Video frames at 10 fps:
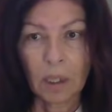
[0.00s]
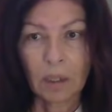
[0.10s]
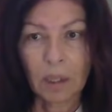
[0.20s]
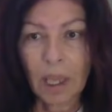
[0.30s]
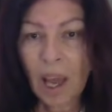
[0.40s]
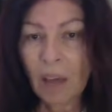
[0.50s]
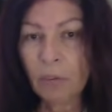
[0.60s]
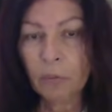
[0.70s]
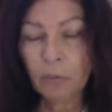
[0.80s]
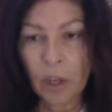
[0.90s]
They
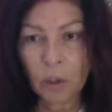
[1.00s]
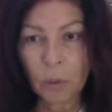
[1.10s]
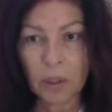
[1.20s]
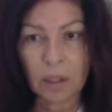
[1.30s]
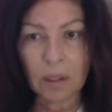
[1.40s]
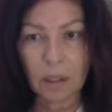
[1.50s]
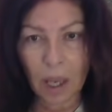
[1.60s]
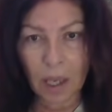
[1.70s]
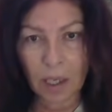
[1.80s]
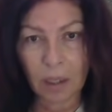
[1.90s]
haven't felt what it's
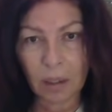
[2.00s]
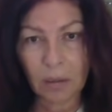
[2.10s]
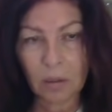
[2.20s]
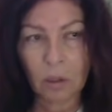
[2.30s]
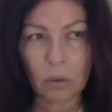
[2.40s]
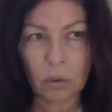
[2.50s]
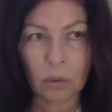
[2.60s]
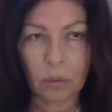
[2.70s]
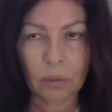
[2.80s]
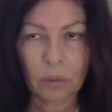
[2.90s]
like
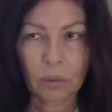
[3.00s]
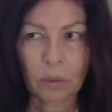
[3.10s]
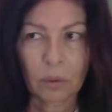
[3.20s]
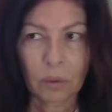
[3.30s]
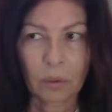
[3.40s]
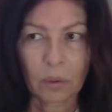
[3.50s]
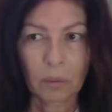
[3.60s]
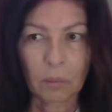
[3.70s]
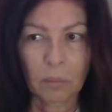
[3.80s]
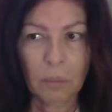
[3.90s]
to
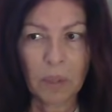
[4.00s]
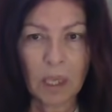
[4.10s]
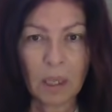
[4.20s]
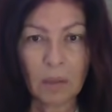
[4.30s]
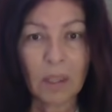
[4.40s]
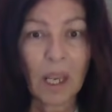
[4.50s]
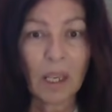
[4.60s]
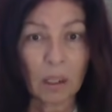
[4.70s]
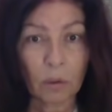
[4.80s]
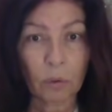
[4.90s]
be
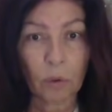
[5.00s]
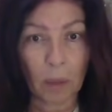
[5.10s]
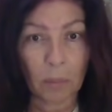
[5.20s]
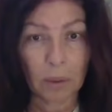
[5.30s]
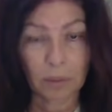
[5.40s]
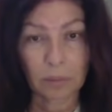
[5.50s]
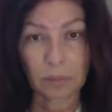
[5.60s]
taken from,